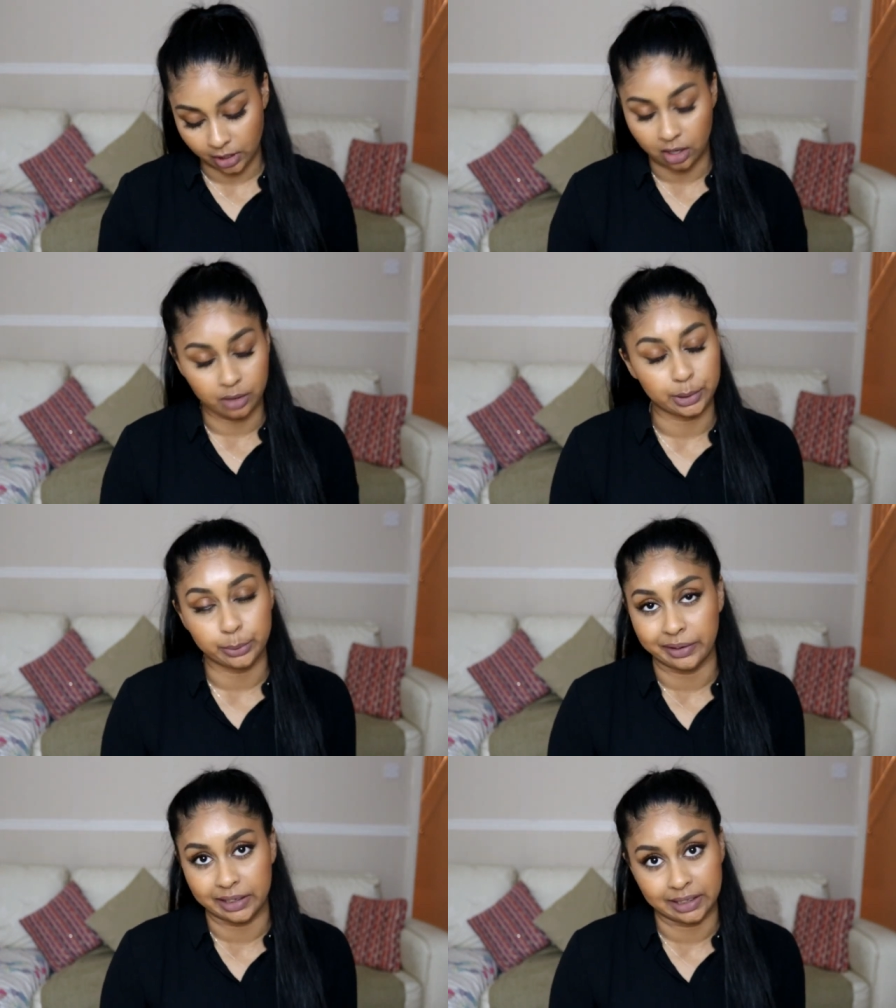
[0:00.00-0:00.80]
I'll be
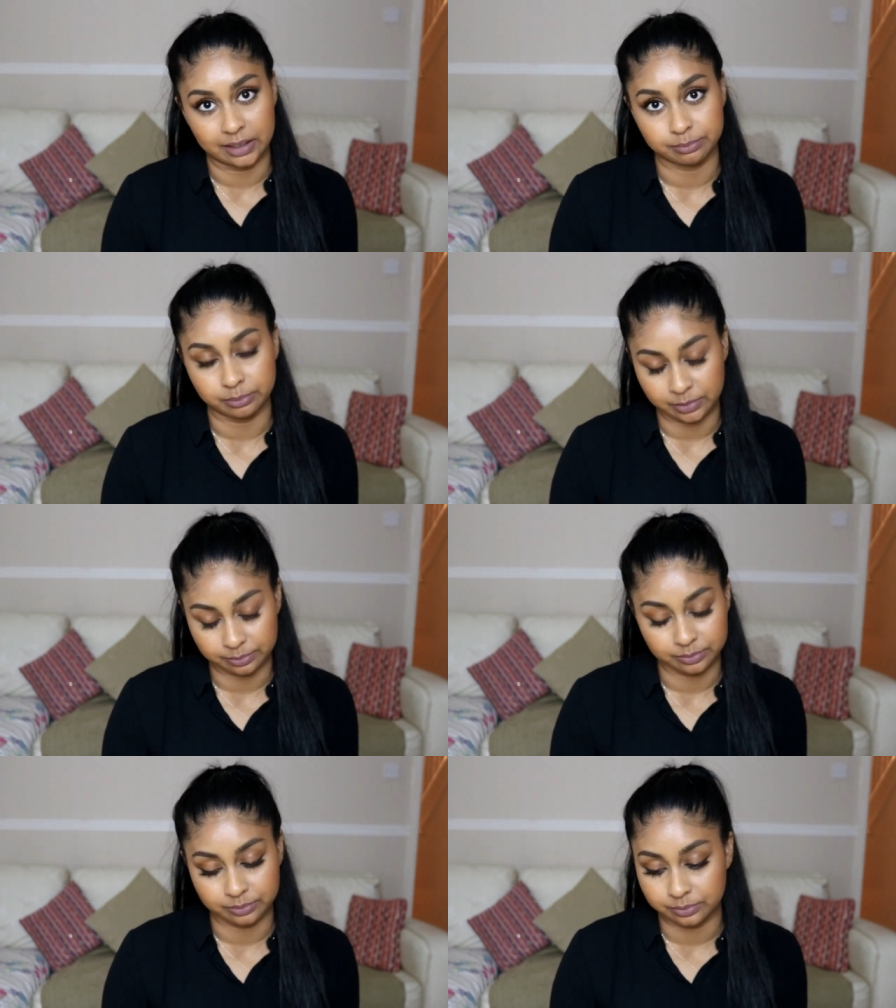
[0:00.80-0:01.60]
wearing that
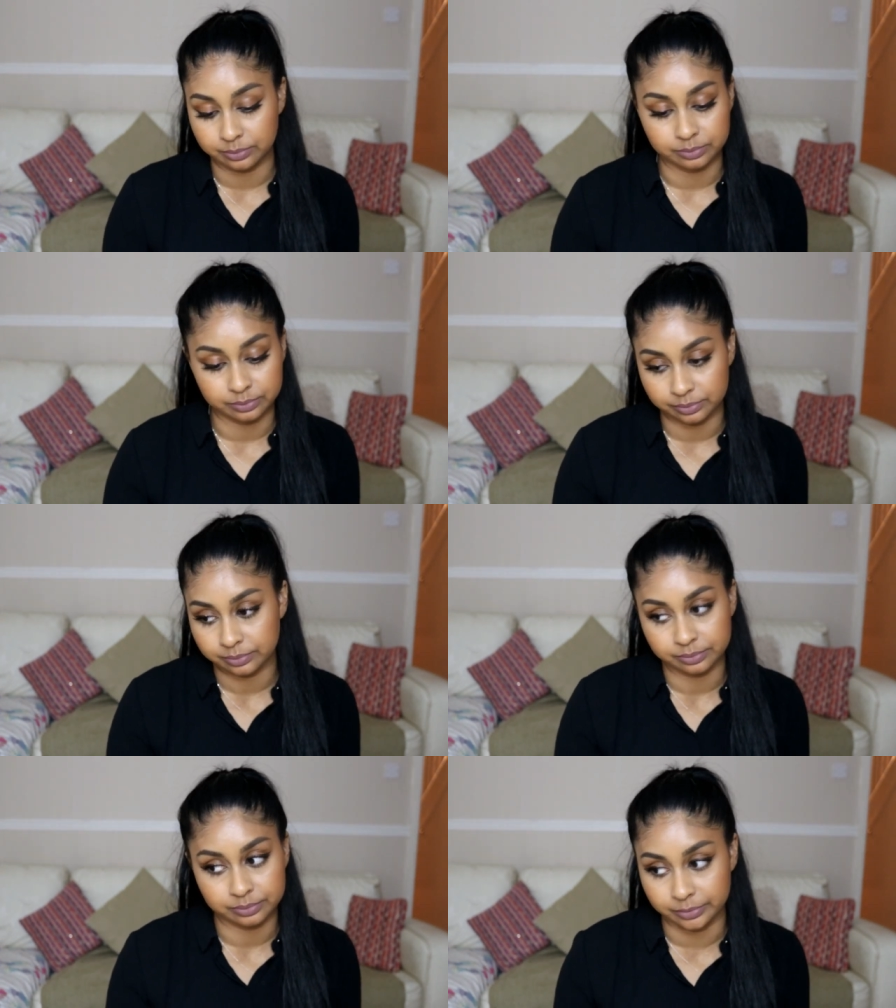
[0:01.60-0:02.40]

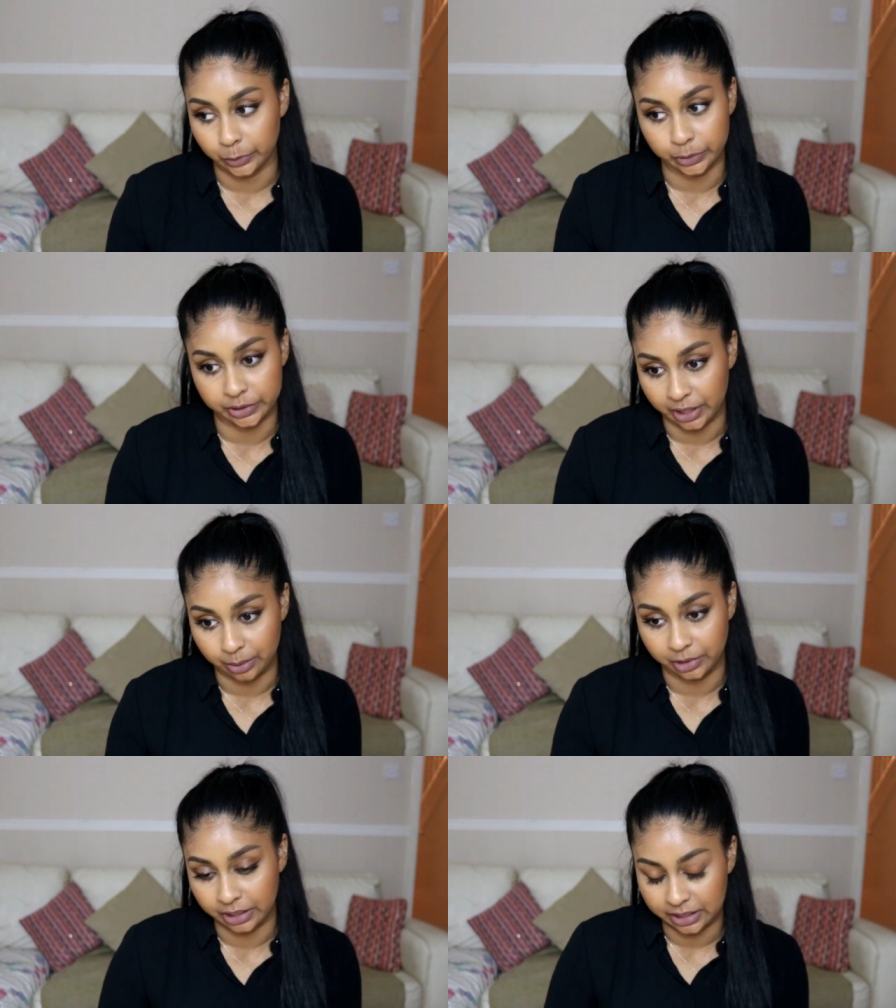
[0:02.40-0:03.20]
all the
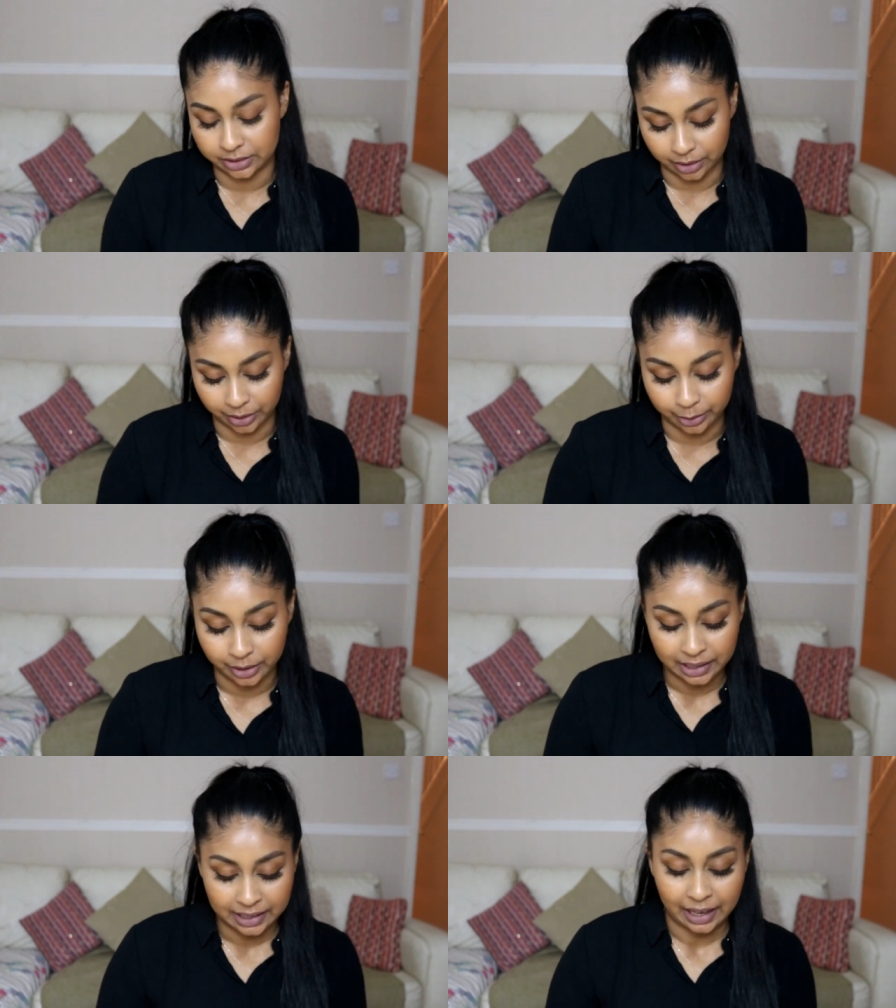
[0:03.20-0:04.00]
time really. So
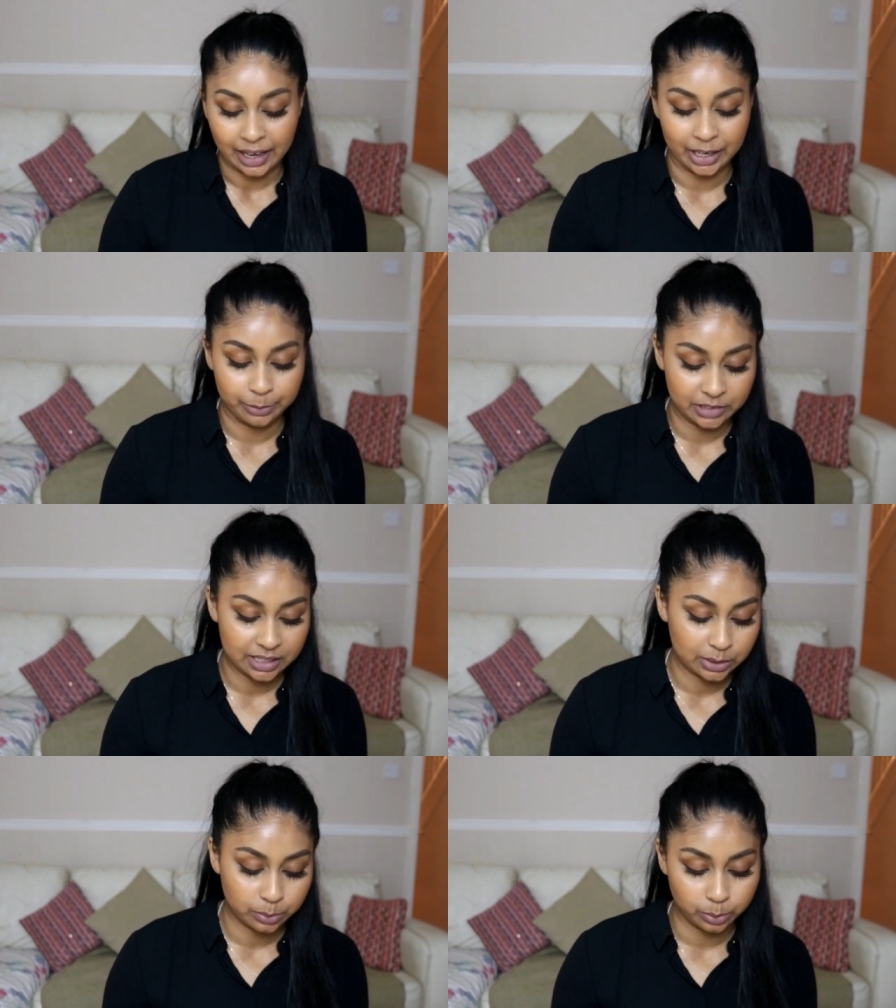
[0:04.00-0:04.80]

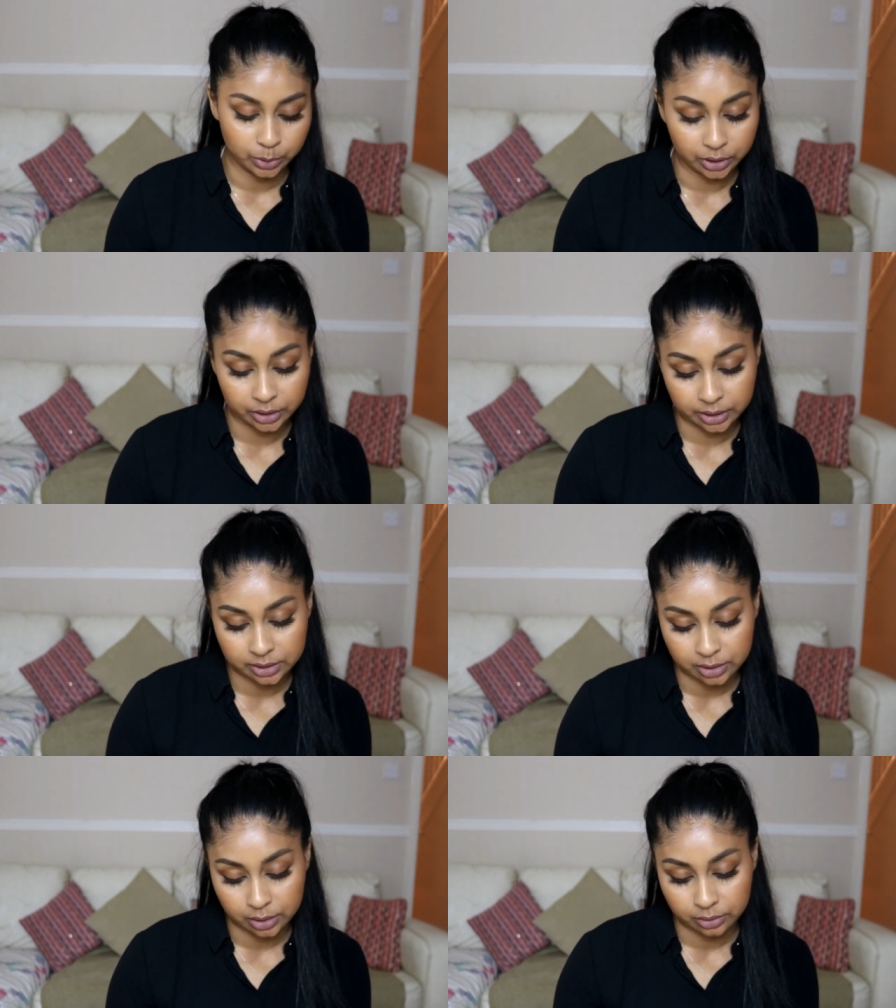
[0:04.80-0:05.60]
this
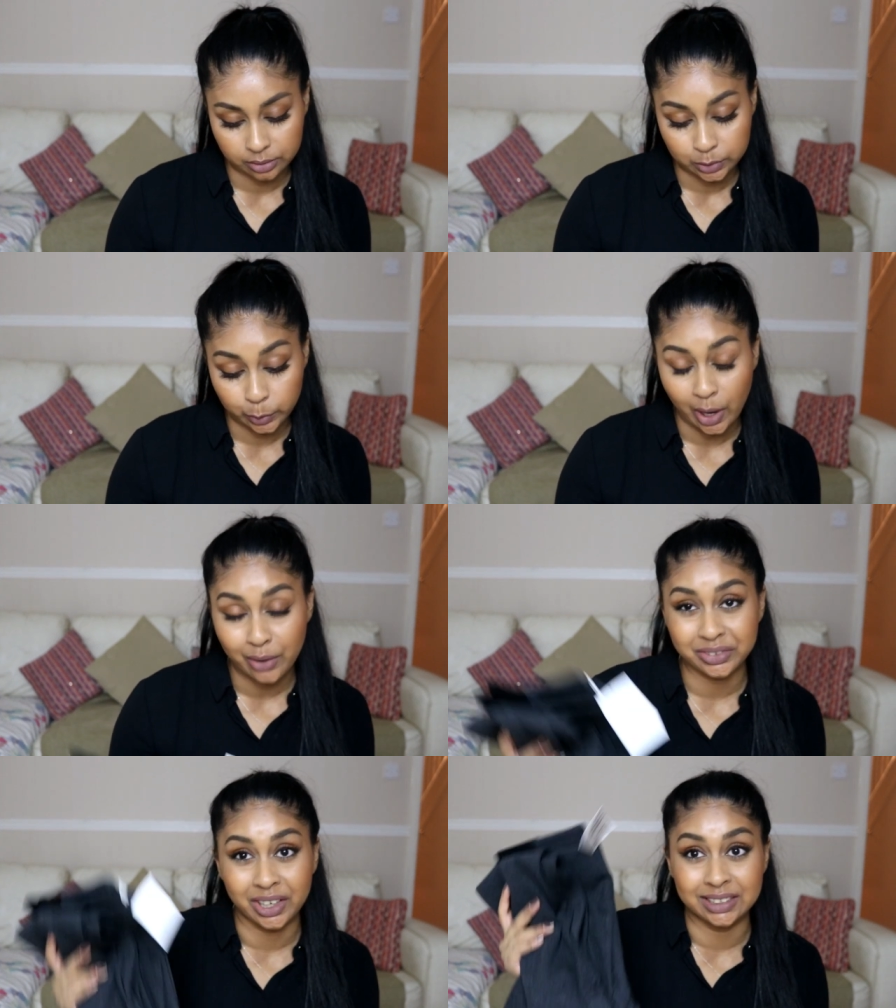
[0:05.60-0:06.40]
was
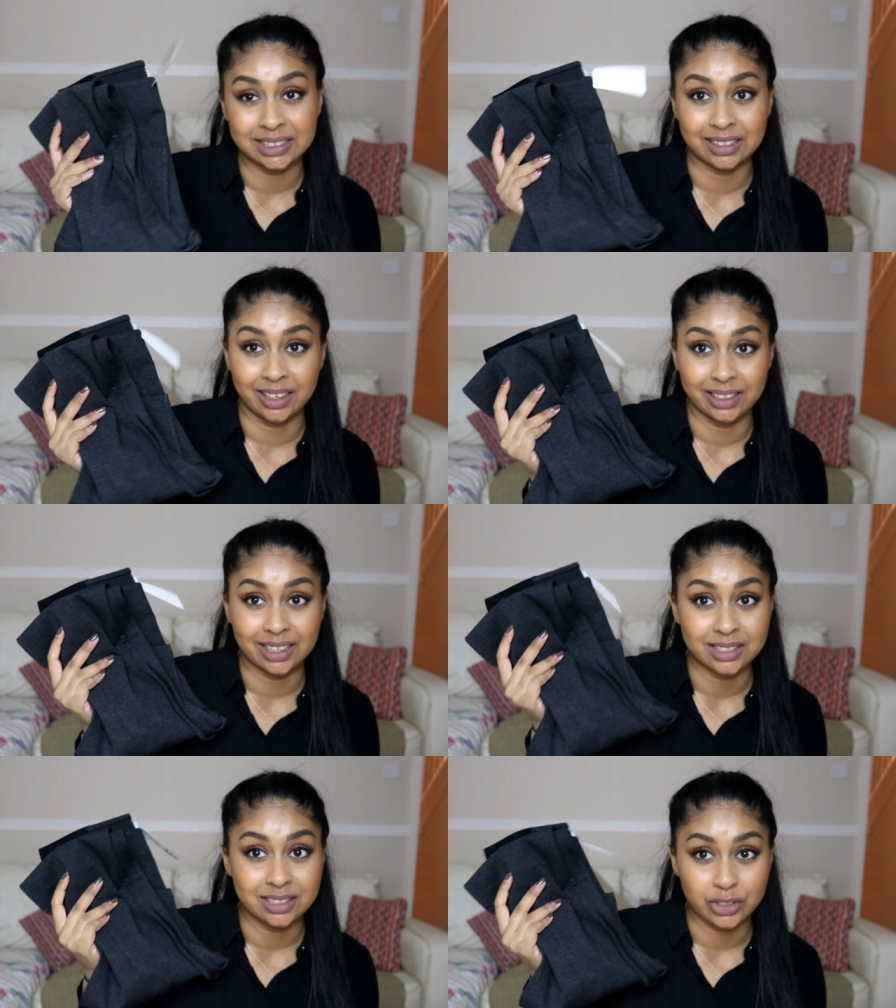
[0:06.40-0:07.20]
$12.99.
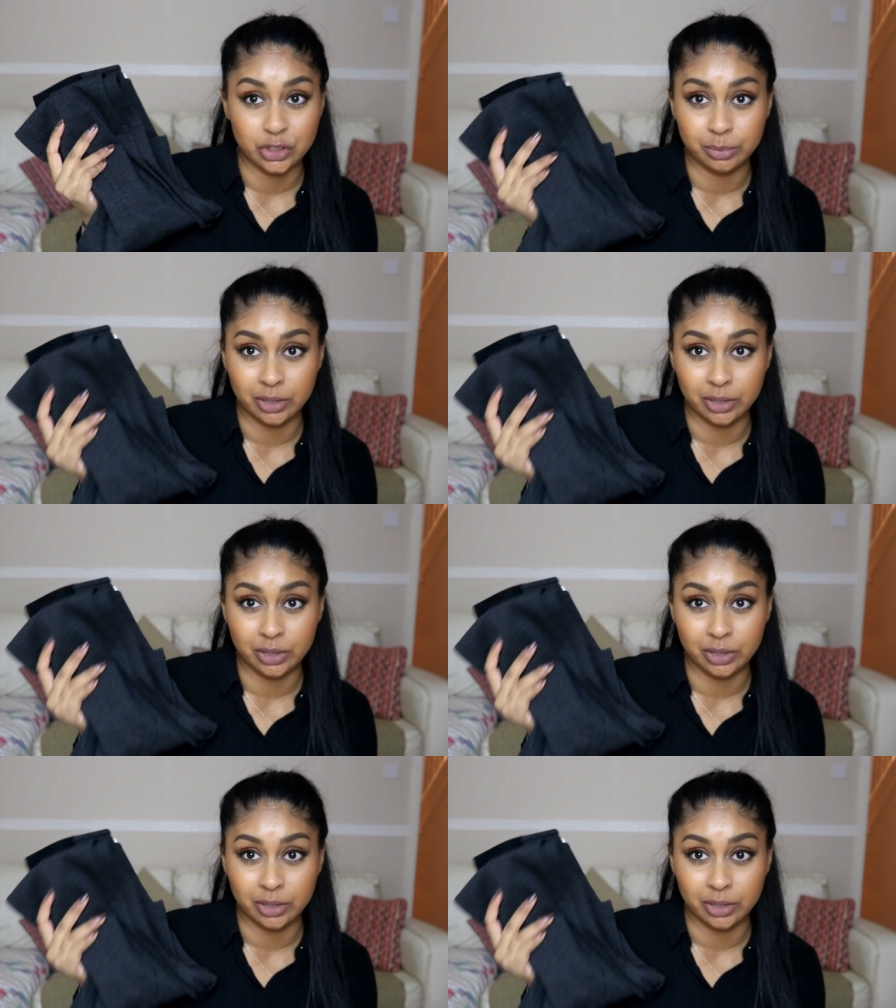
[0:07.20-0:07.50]
That's such a